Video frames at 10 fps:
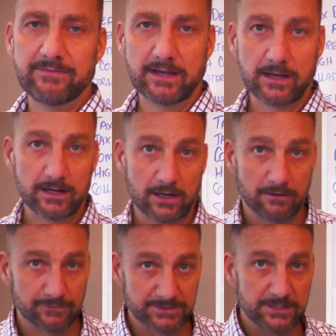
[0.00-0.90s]
that kind of
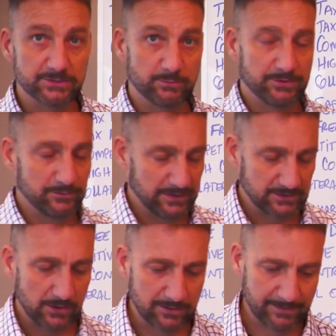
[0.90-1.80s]
conversation with you and they
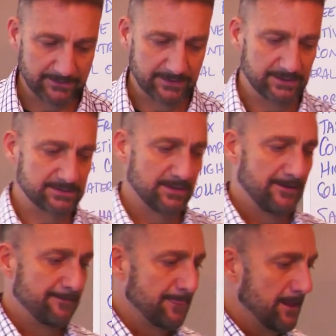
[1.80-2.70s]
talk about this,
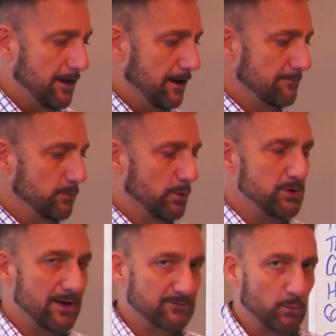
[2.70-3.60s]
what
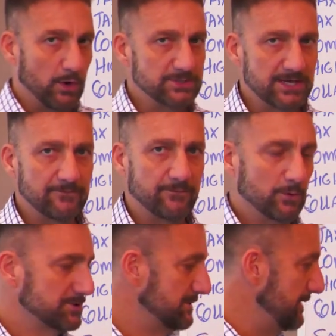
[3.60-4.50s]
you have to watch out
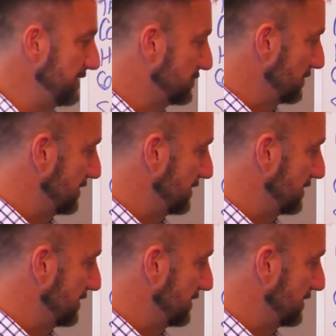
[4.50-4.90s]
for is to make sure